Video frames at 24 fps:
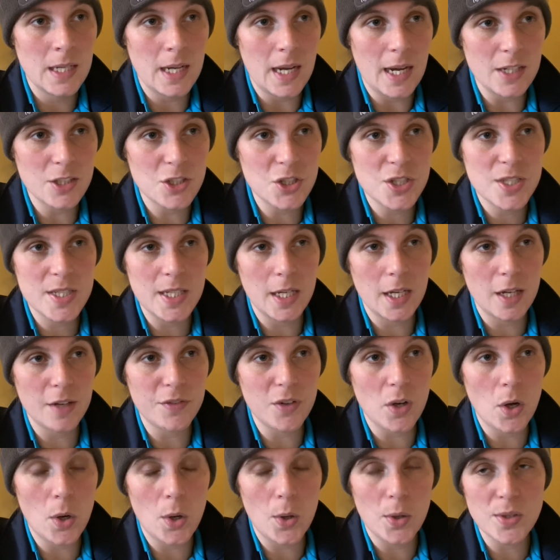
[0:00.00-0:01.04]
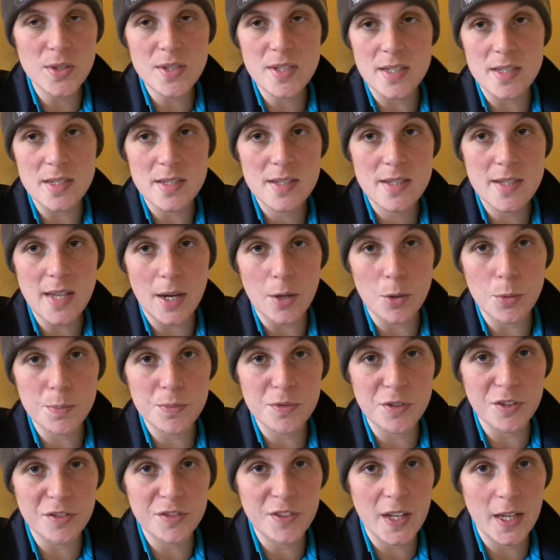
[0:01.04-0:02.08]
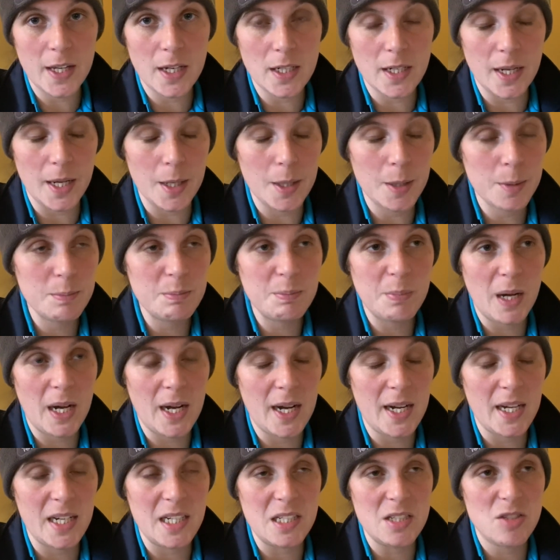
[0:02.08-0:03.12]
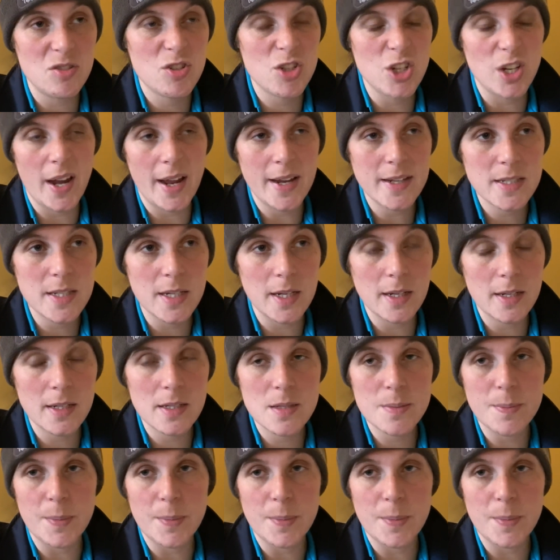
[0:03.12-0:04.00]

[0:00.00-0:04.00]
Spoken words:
I just think if a horse is set up for failure by genetics,